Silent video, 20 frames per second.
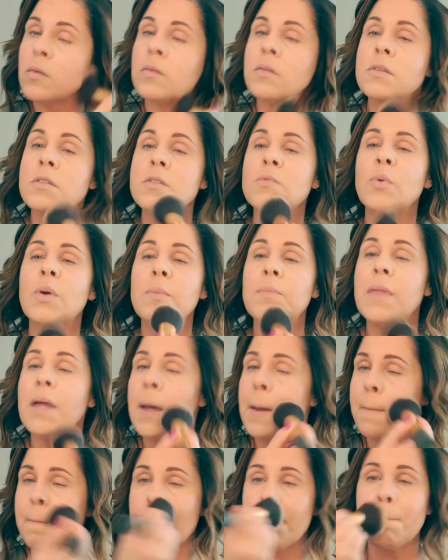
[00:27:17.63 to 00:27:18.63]
sweep
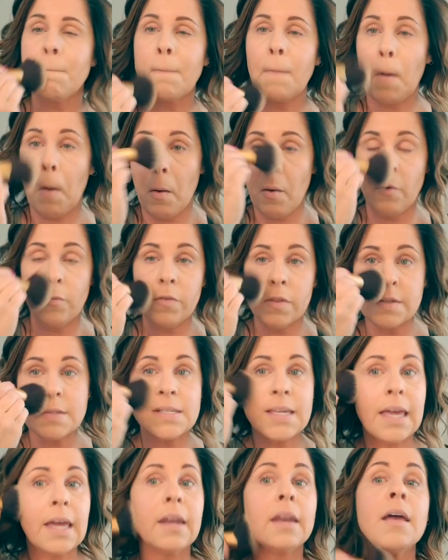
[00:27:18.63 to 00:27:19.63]
that over the
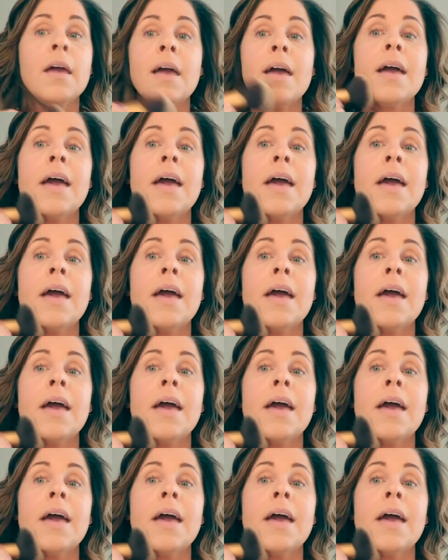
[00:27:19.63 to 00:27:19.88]
skin.